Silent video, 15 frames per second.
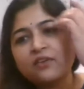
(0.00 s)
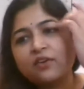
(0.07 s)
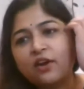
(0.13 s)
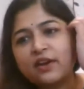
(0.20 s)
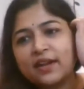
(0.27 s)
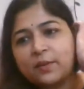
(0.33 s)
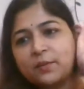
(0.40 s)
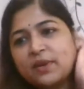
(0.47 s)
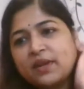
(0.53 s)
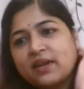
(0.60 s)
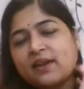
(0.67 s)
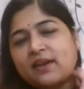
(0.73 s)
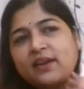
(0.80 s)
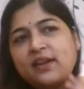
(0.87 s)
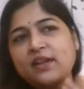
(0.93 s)
got
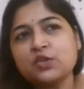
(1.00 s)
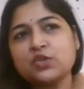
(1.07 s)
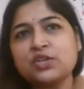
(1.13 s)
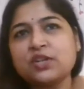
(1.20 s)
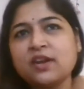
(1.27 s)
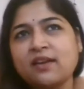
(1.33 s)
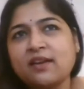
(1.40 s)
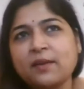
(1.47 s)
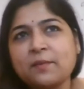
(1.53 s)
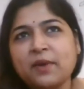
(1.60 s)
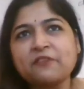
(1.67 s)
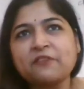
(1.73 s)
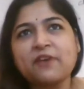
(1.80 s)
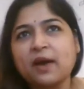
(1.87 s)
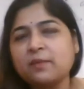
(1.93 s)
admitted in engineering,
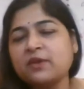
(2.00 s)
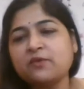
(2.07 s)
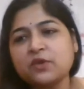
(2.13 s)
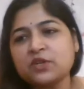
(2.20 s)
my family